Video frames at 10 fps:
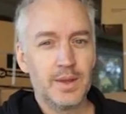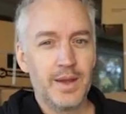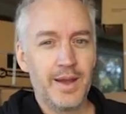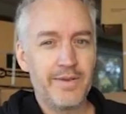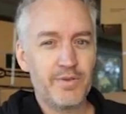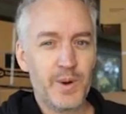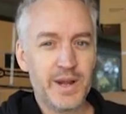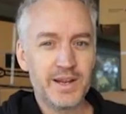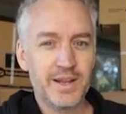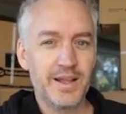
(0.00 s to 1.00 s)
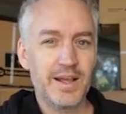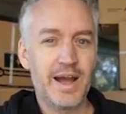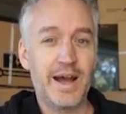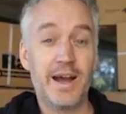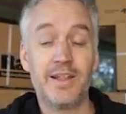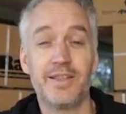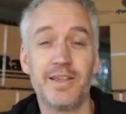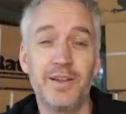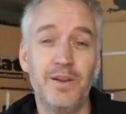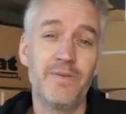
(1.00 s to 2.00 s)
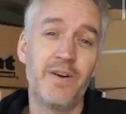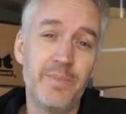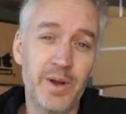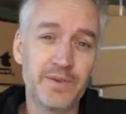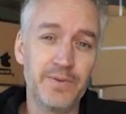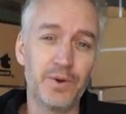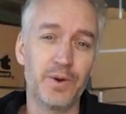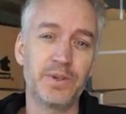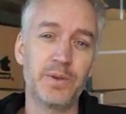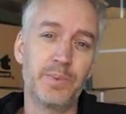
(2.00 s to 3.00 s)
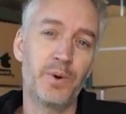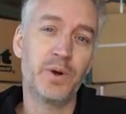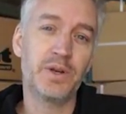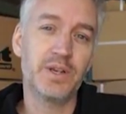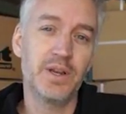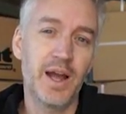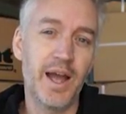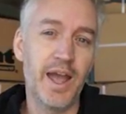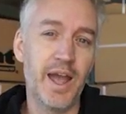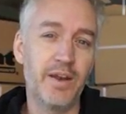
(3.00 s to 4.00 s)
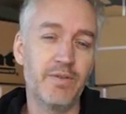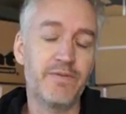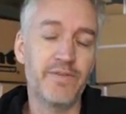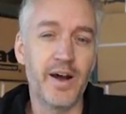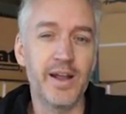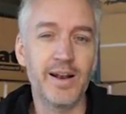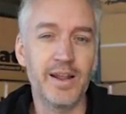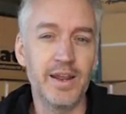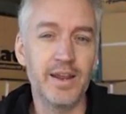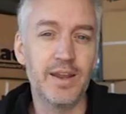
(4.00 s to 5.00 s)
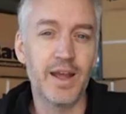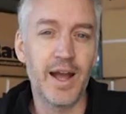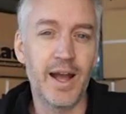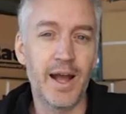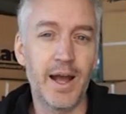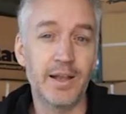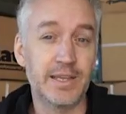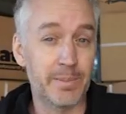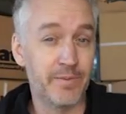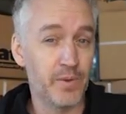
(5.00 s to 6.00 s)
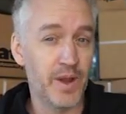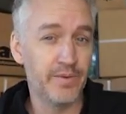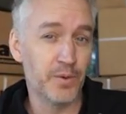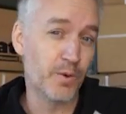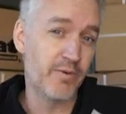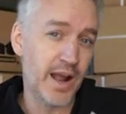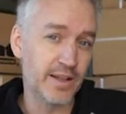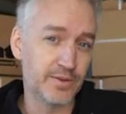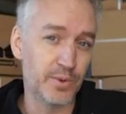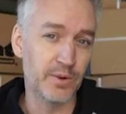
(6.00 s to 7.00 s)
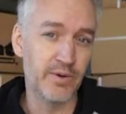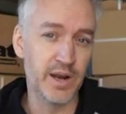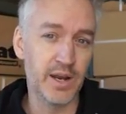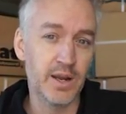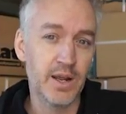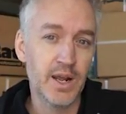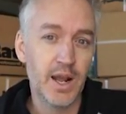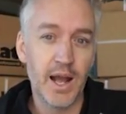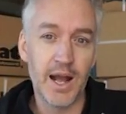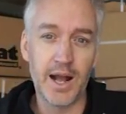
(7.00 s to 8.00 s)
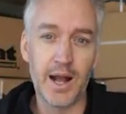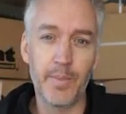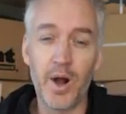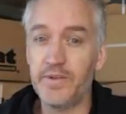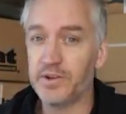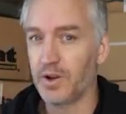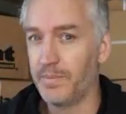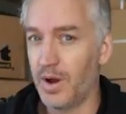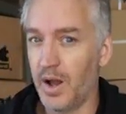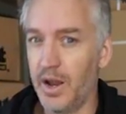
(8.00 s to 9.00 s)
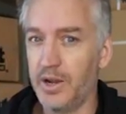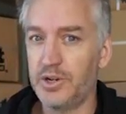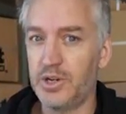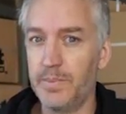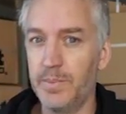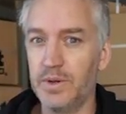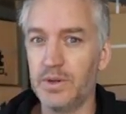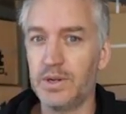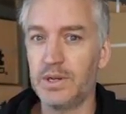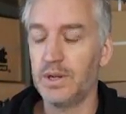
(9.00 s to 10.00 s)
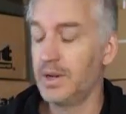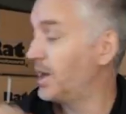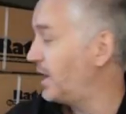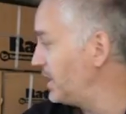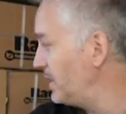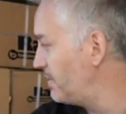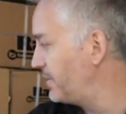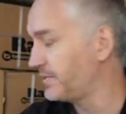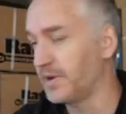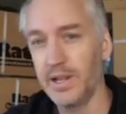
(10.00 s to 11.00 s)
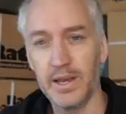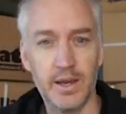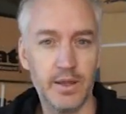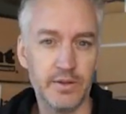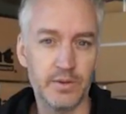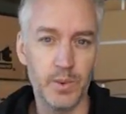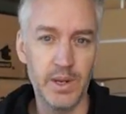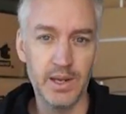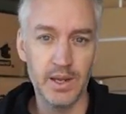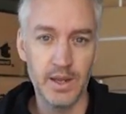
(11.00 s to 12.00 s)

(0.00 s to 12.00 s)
Hey everyone, thank you very much for your support, and finally some of you have your rats already. I just got my shipment here in Australia this week.